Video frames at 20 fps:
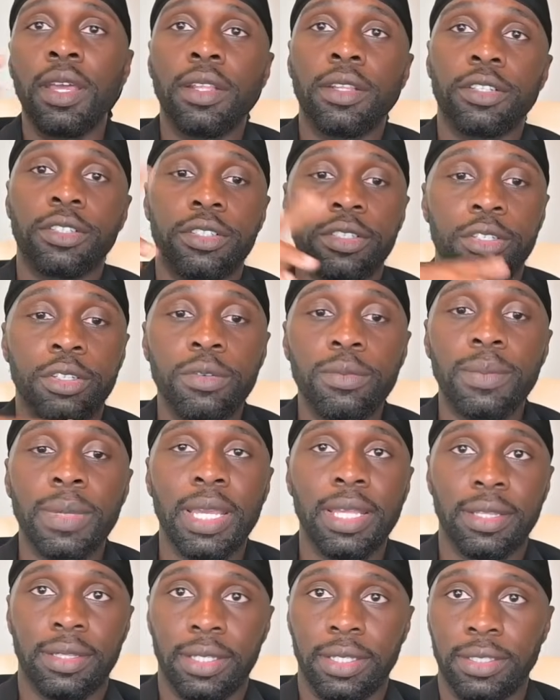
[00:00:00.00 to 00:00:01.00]
There's two
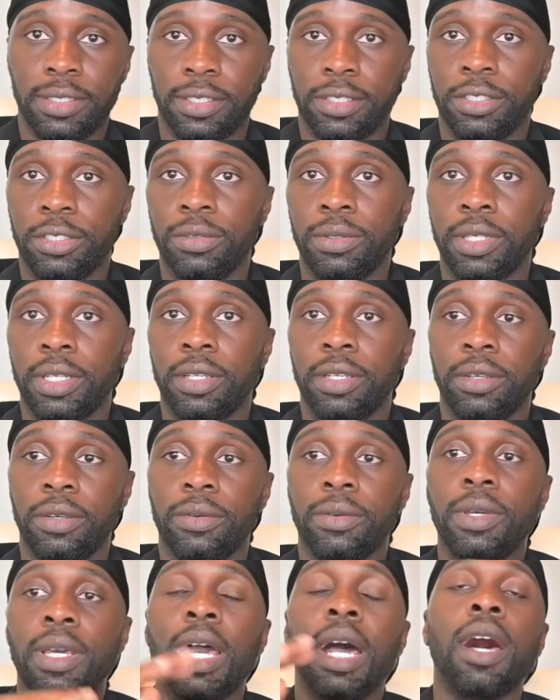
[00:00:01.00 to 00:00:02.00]
main things that you can
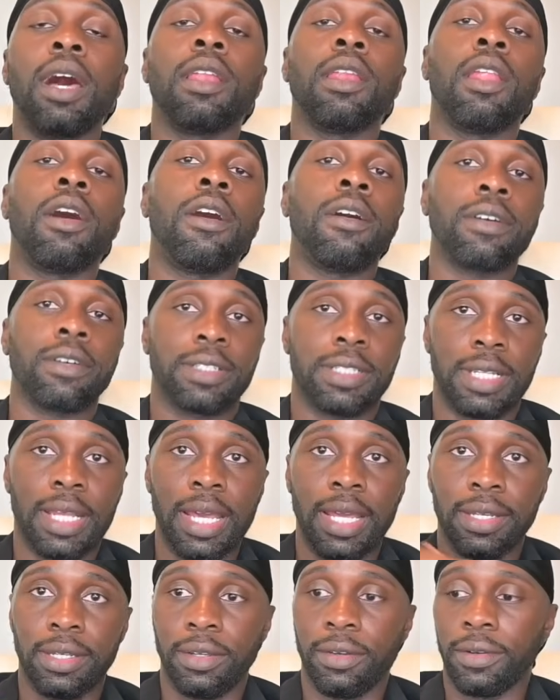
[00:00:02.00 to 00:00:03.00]
do
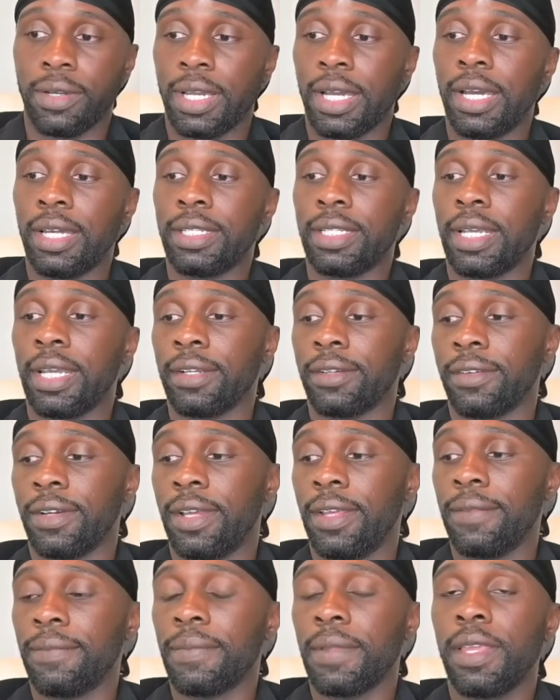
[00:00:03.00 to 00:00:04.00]
alongside no contact,
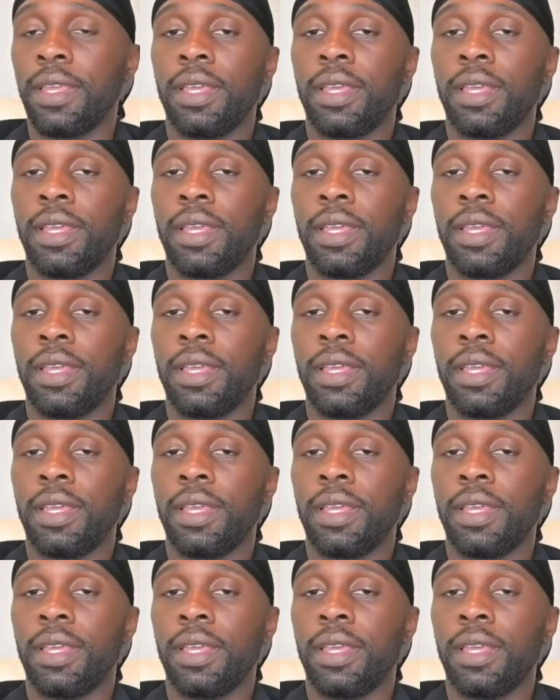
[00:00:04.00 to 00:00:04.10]
right?